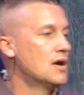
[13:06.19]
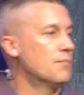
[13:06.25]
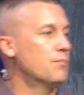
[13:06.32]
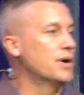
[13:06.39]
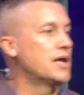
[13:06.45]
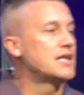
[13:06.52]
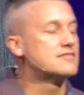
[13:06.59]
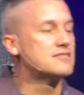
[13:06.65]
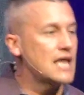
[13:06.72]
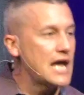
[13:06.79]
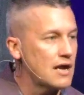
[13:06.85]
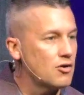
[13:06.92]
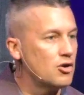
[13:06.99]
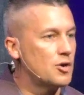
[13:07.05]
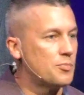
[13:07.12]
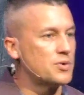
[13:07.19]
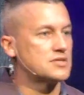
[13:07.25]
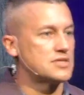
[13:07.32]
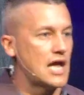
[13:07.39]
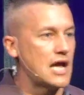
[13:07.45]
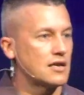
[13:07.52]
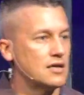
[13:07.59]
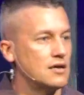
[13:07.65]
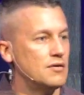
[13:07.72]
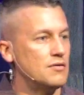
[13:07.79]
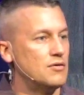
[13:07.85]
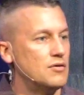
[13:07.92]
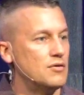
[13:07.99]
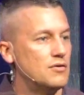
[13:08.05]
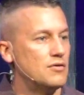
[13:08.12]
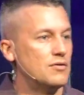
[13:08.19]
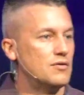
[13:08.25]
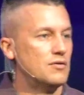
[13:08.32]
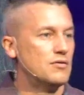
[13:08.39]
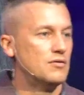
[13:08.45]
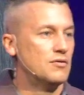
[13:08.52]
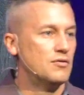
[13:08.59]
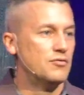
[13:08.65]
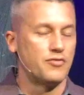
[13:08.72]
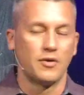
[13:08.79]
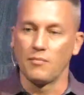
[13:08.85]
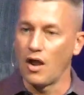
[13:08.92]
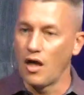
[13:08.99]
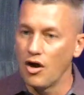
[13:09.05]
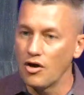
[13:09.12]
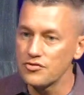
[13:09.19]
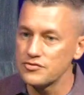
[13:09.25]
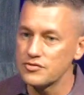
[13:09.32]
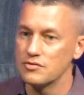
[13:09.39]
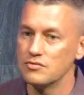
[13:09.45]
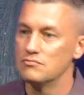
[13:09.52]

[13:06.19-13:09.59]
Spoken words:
But is that going to protect it from loss?